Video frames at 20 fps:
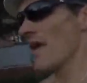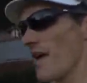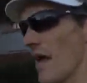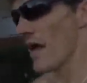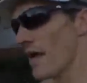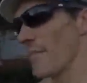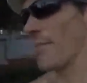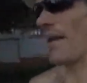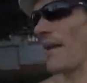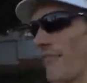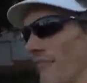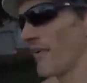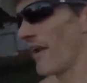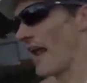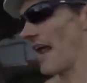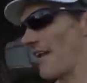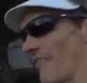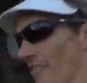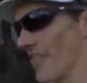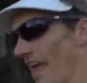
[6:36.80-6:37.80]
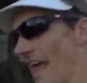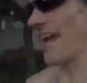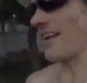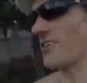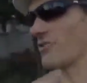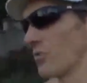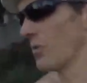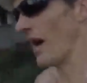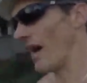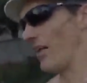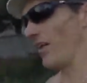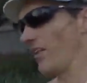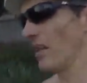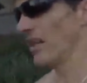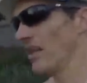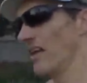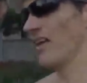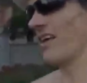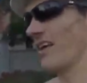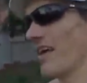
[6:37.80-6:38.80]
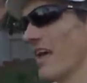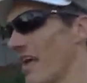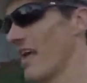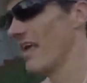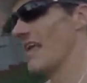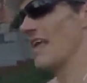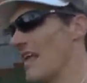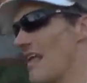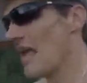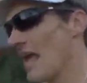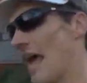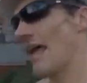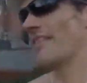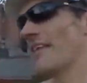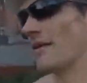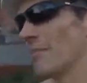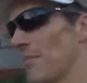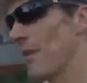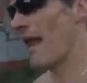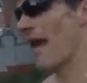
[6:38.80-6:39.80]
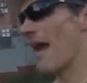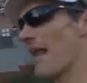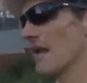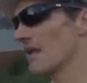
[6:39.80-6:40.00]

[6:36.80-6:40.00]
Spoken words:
benefit out of that as well, and then applied it